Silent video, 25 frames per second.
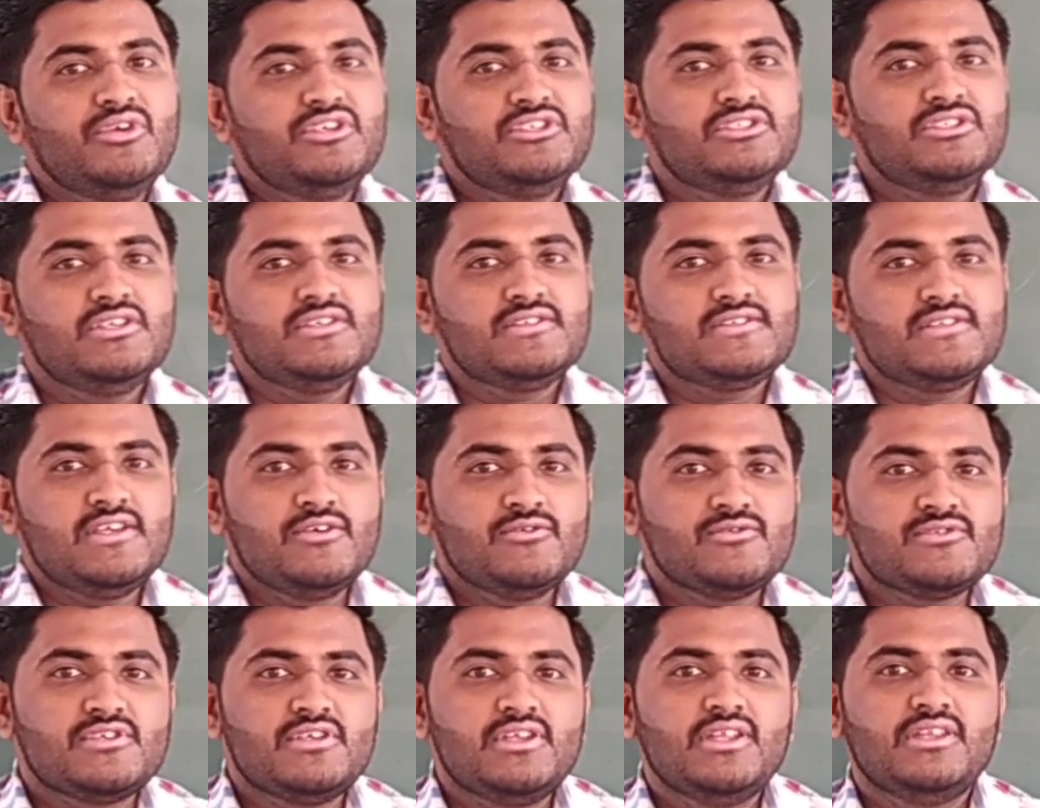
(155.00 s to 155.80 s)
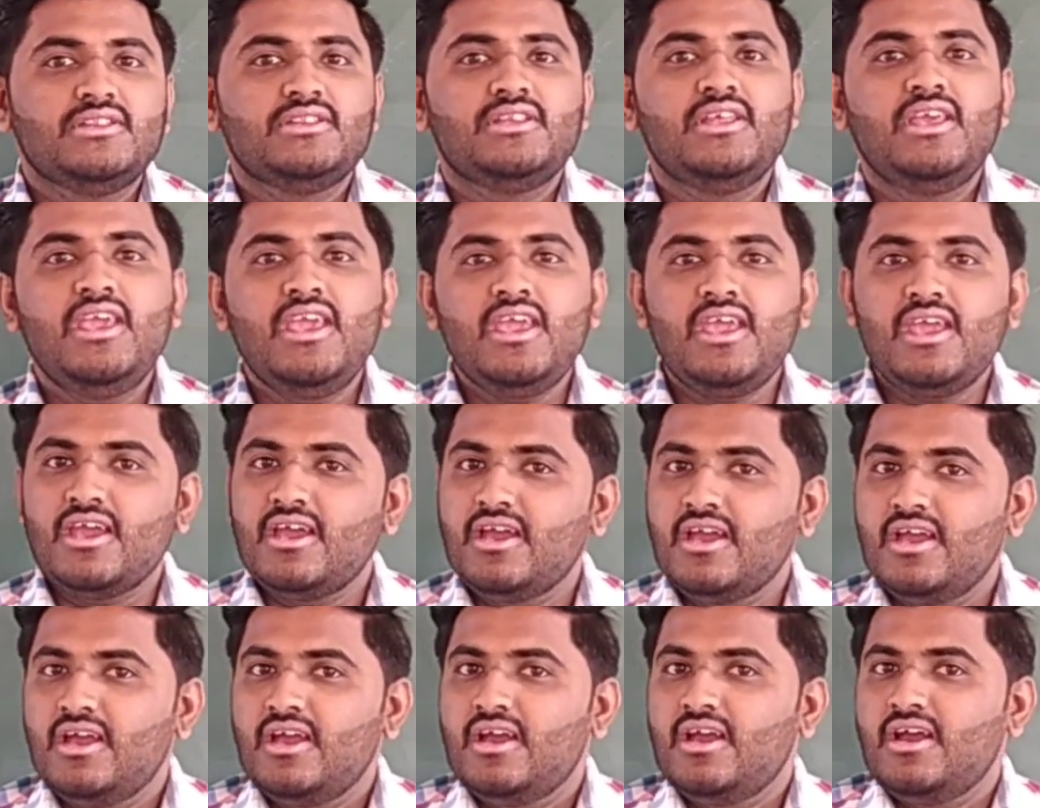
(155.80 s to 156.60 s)
which is used in
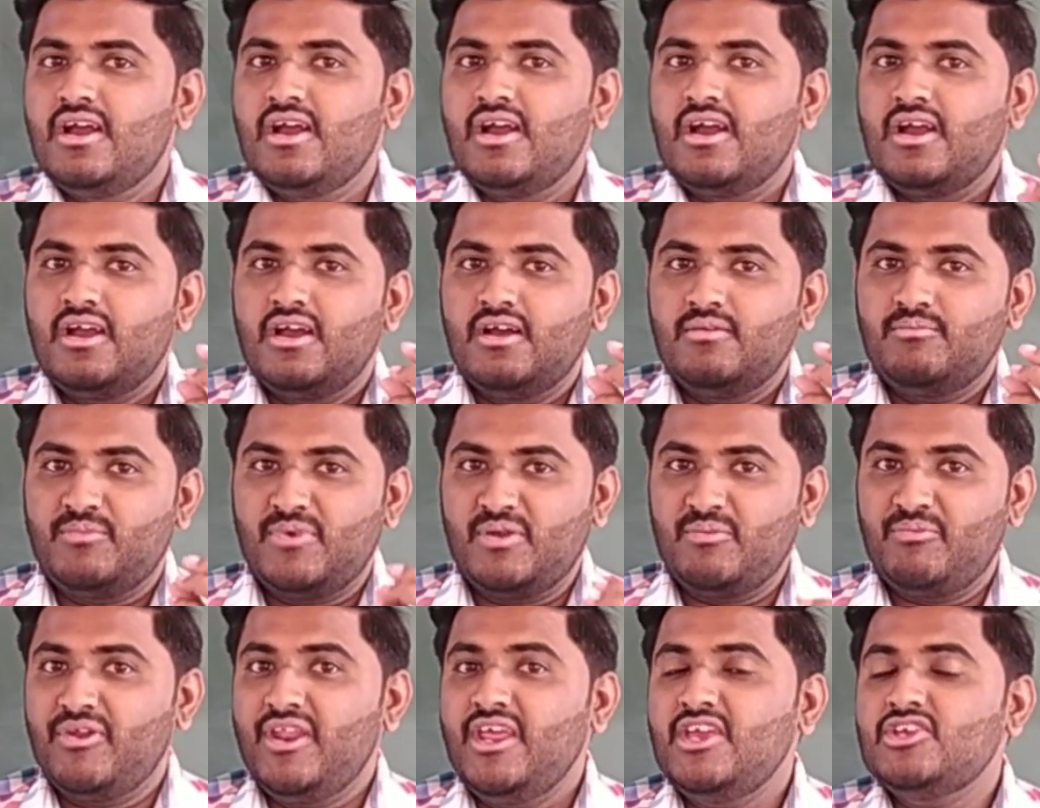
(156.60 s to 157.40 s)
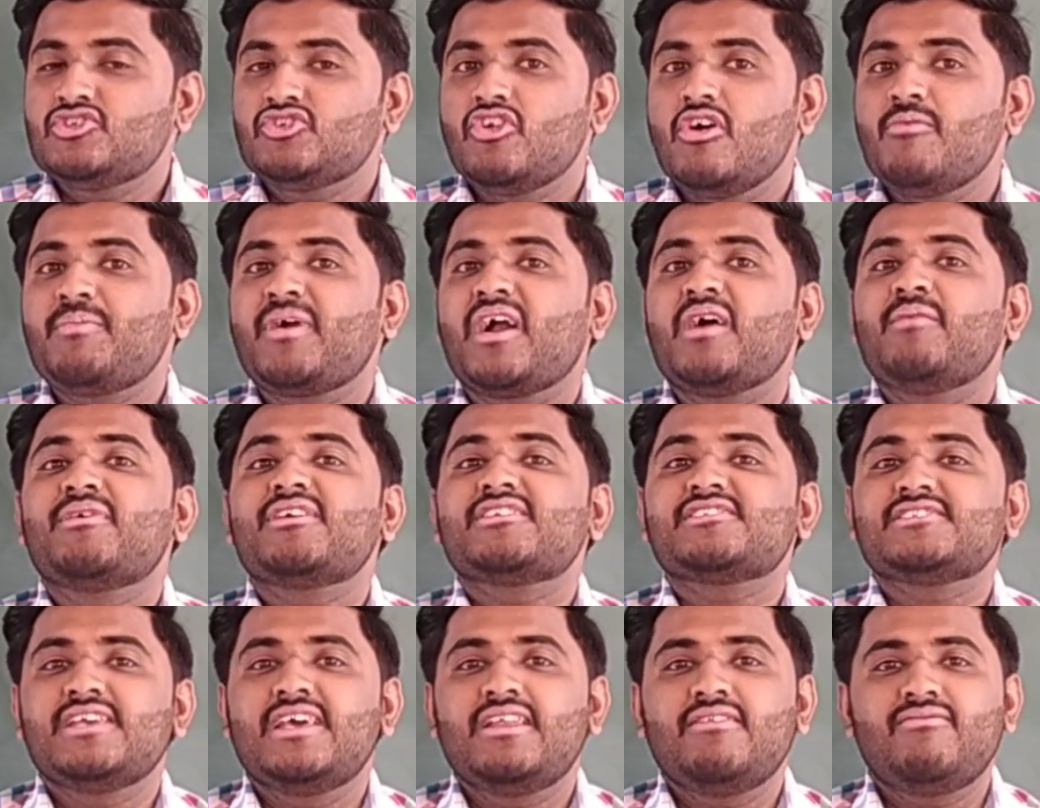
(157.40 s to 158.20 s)
the preparation of
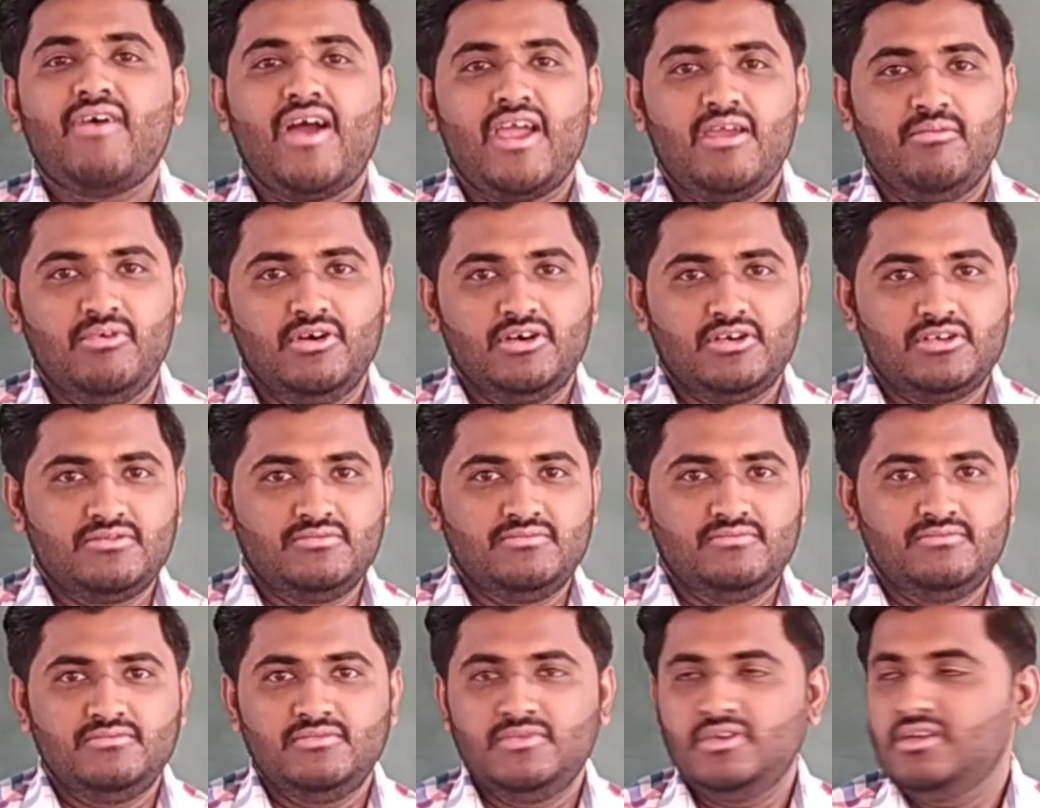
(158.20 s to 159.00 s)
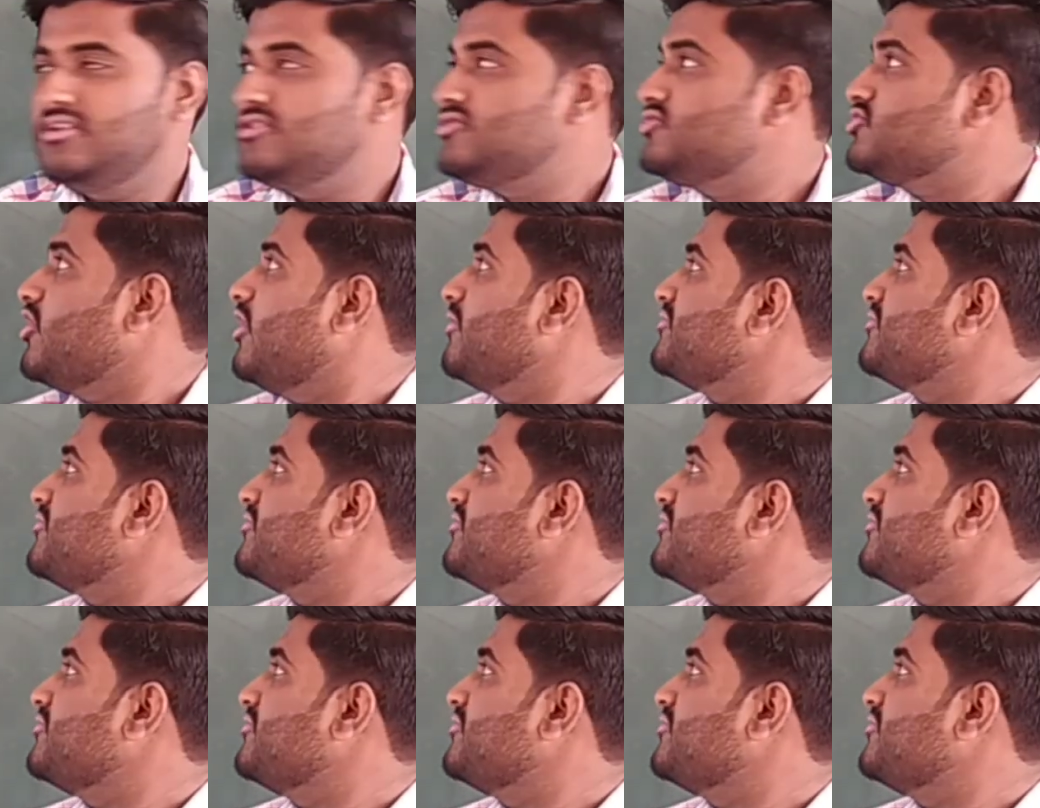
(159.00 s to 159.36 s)
commercial fiber. So